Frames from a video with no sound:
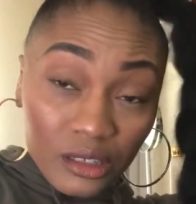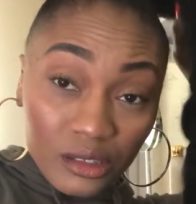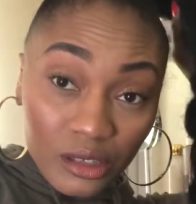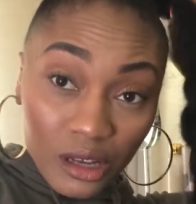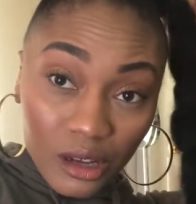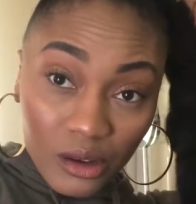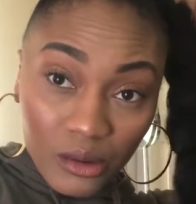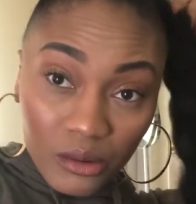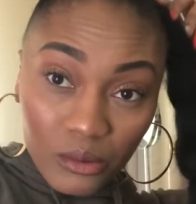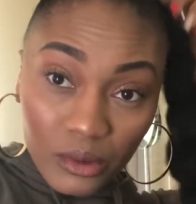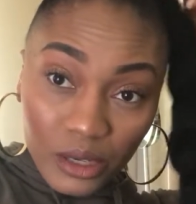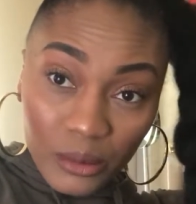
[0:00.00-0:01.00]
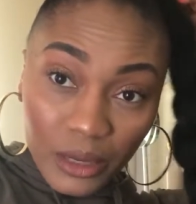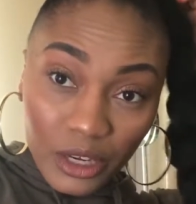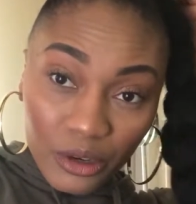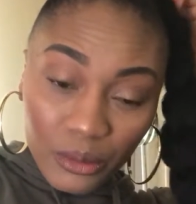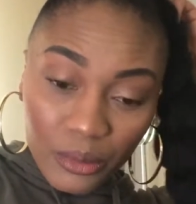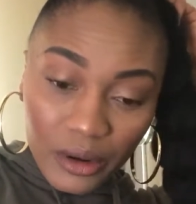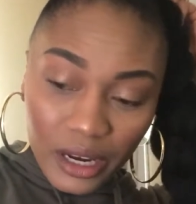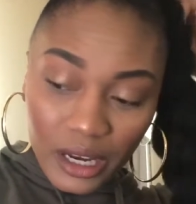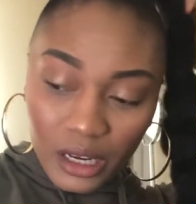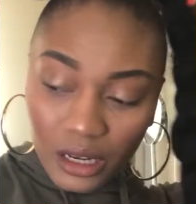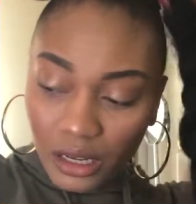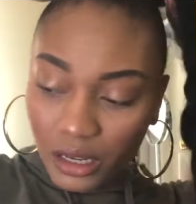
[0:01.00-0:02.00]
So when you make your
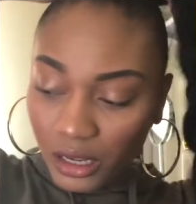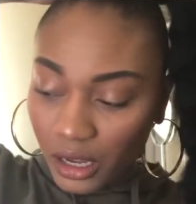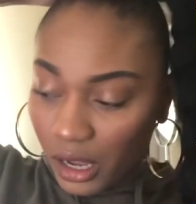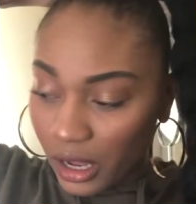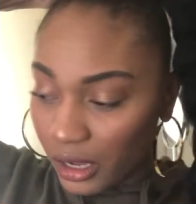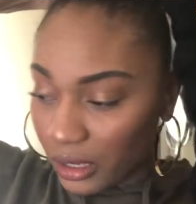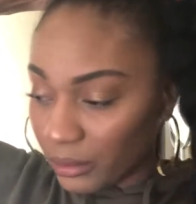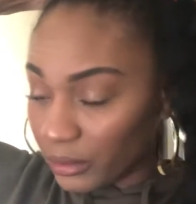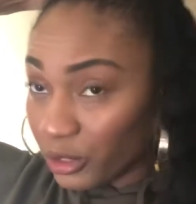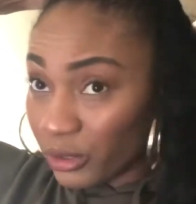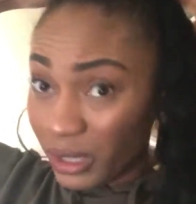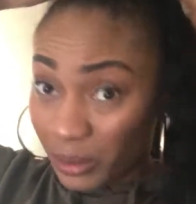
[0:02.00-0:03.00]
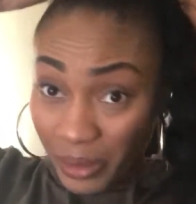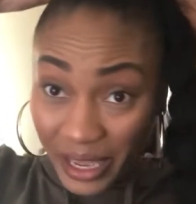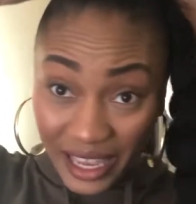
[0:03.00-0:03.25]
braid, you need